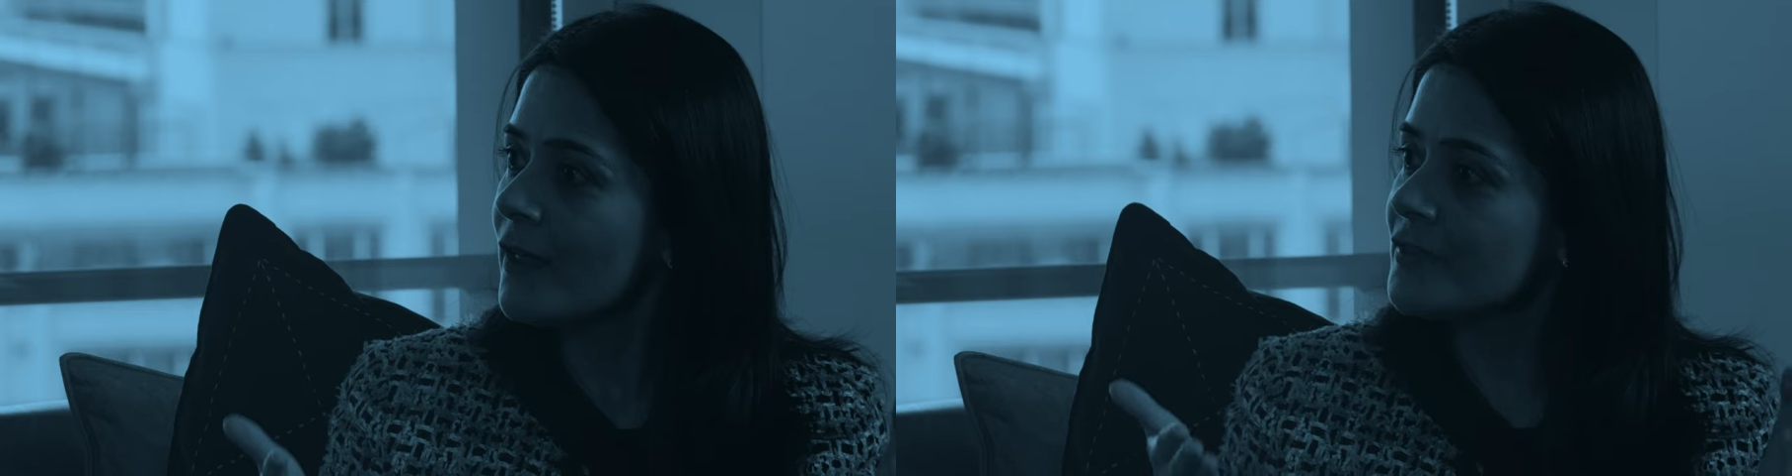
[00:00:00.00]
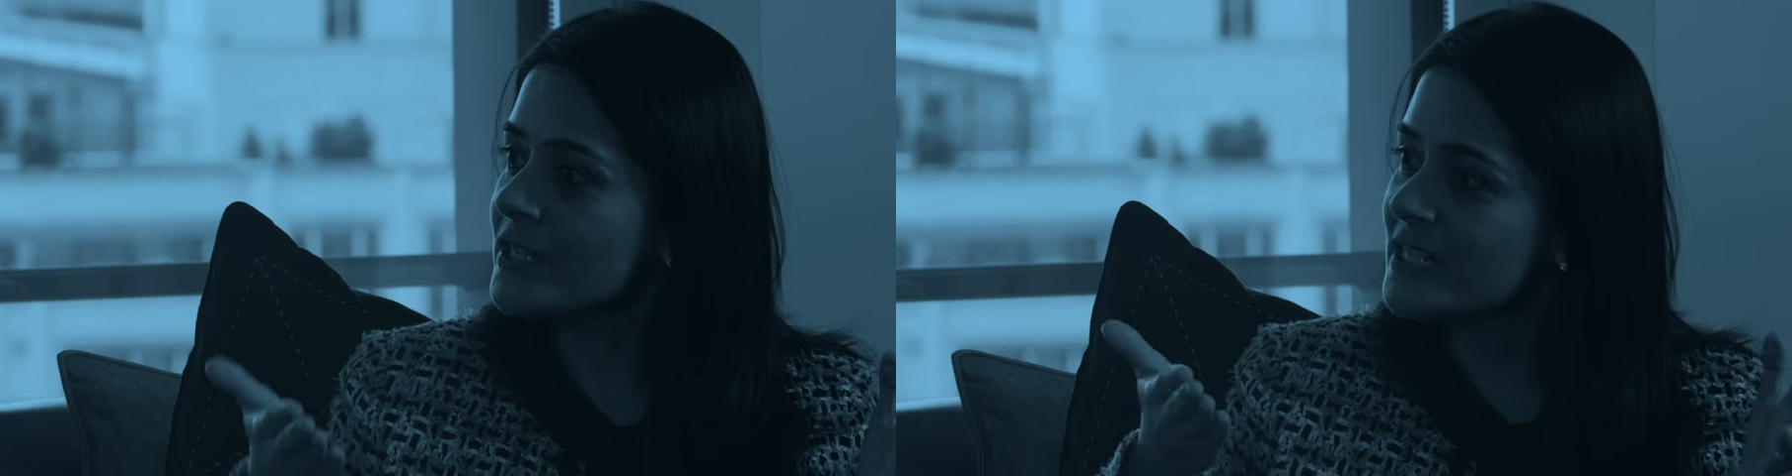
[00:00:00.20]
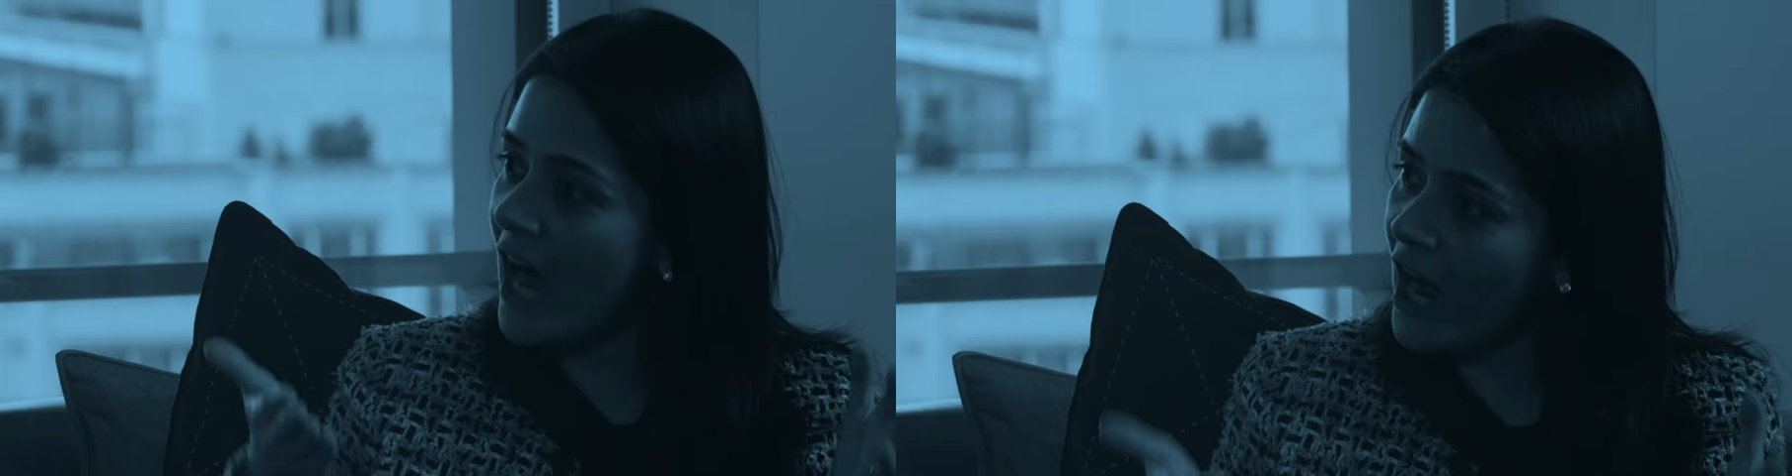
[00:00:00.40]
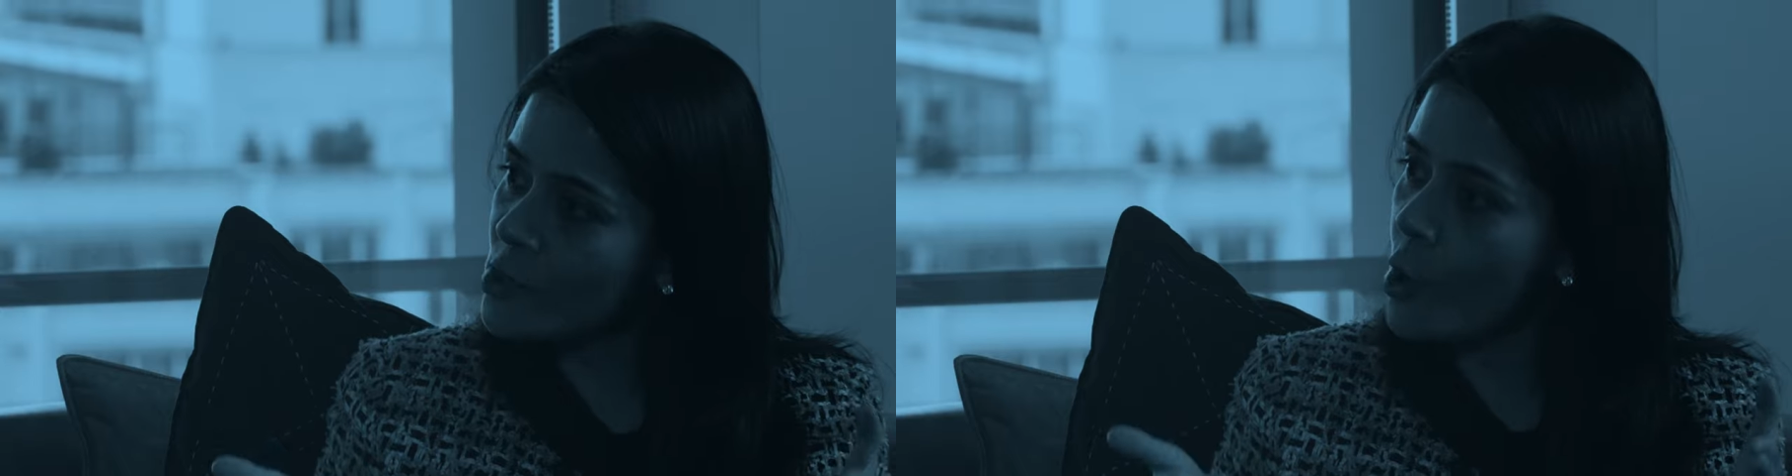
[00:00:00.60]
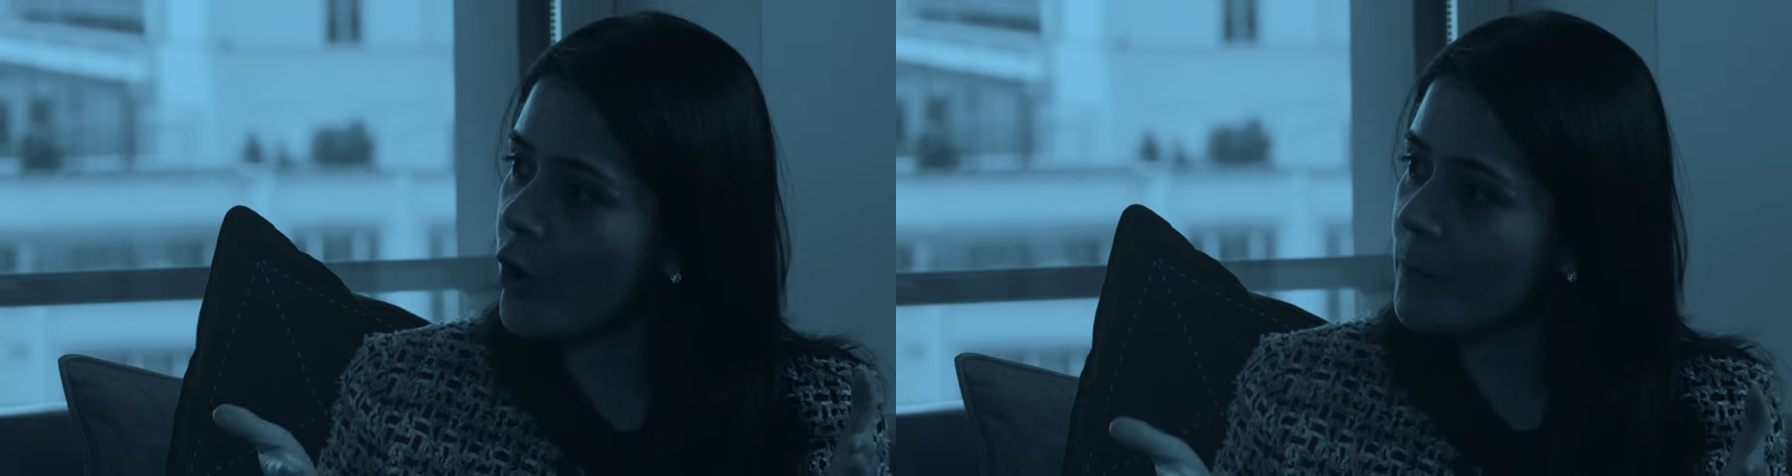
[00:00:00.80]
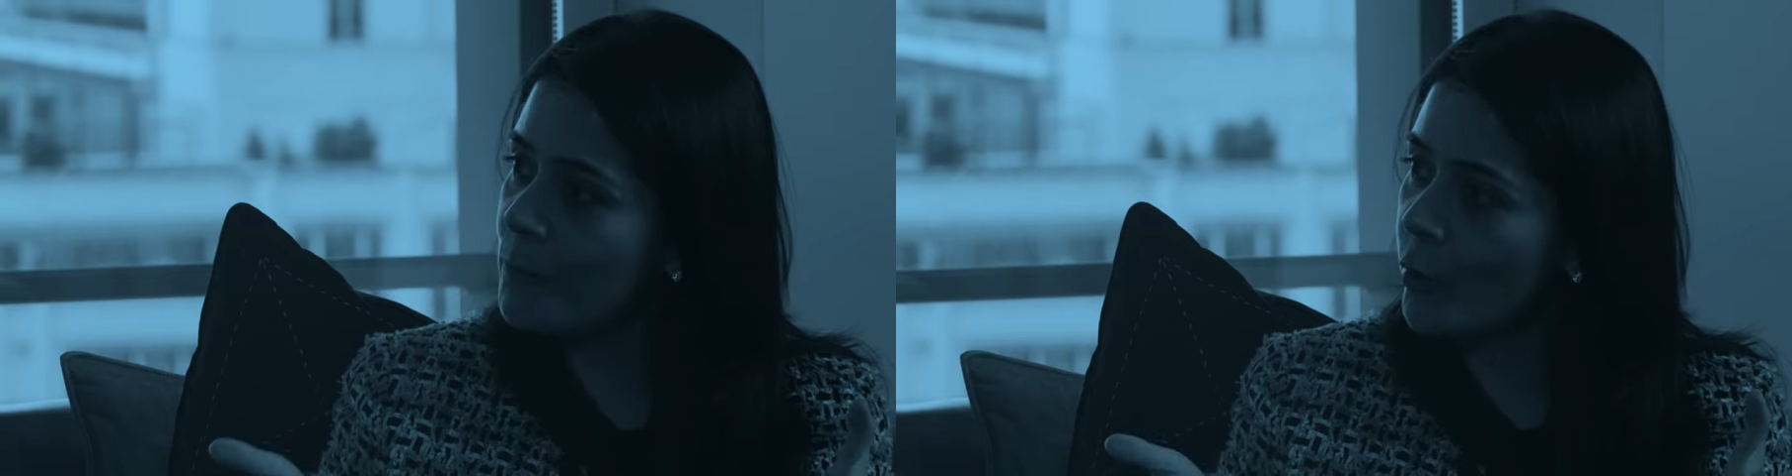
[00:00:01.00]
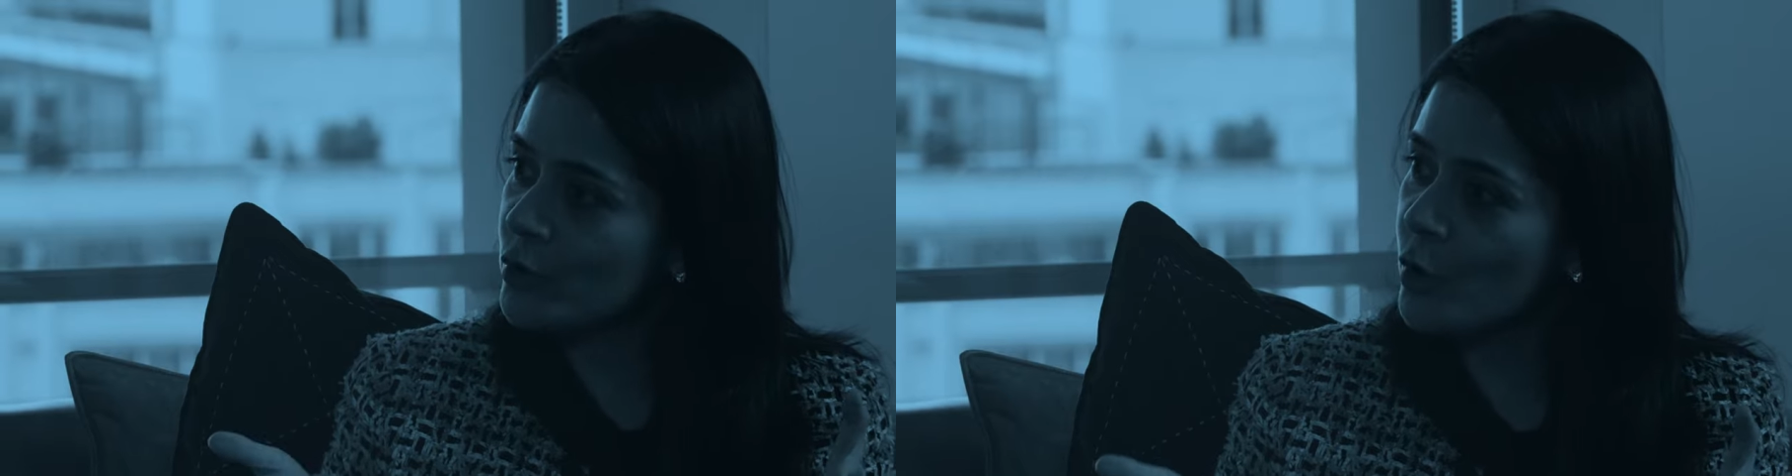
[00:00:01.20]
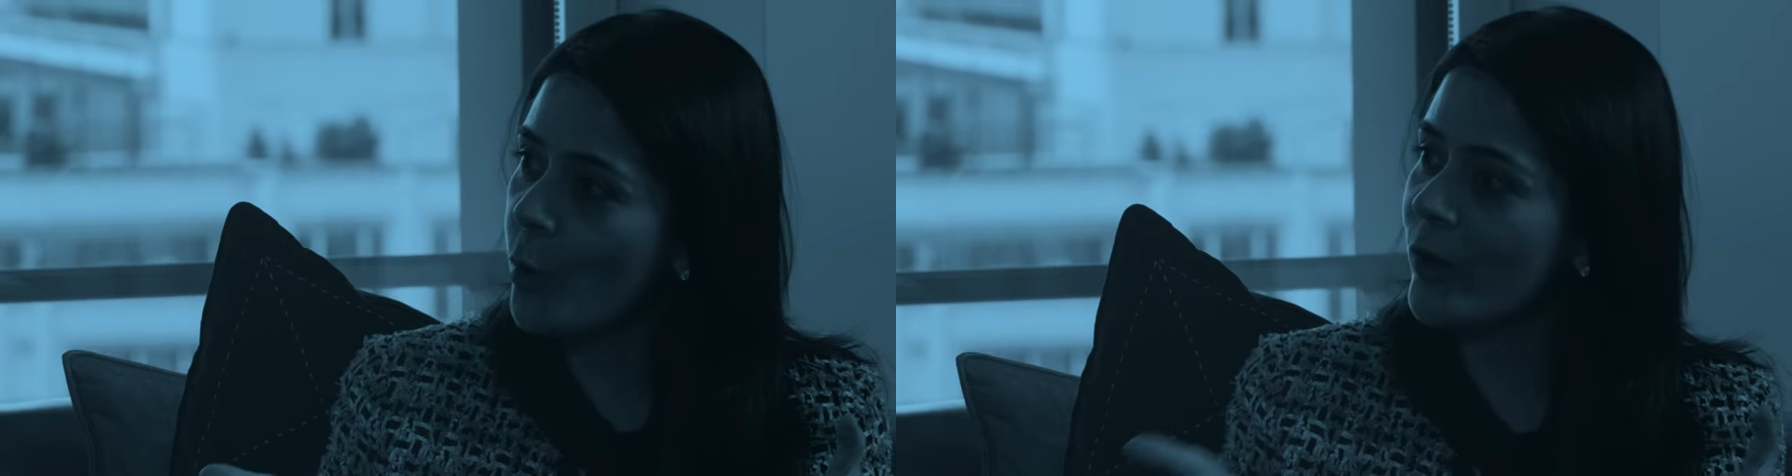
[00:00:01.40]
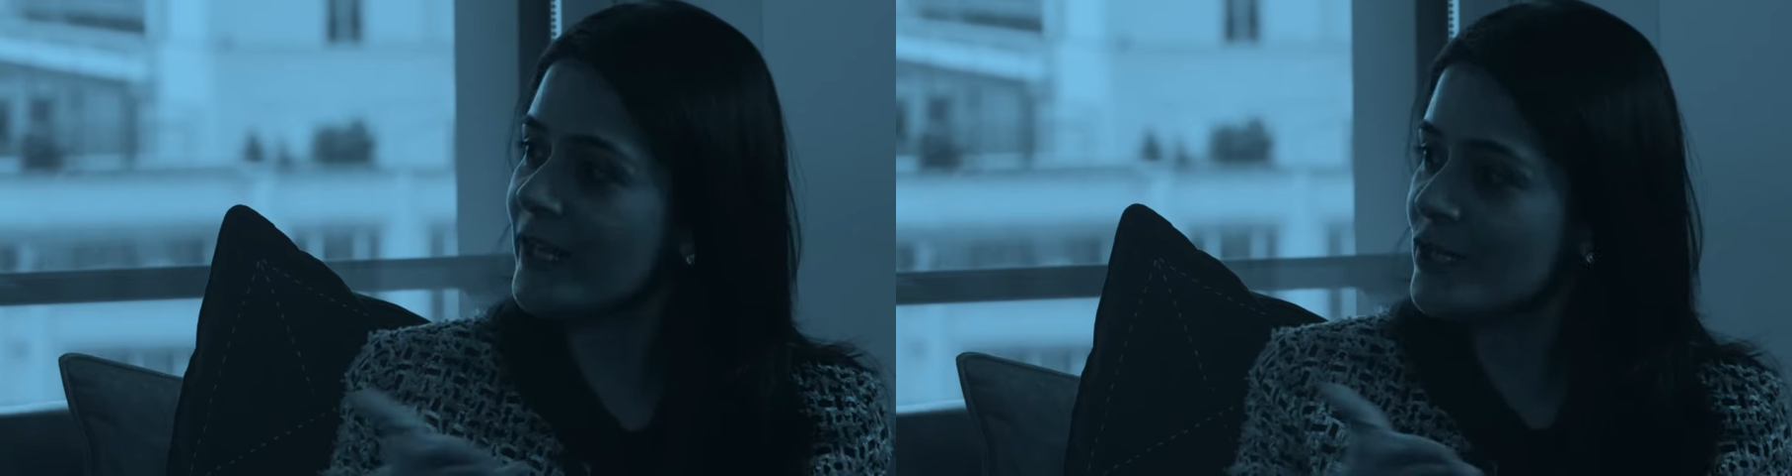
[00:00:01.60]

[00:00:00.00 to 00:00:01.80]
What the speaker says: The dialogue, both going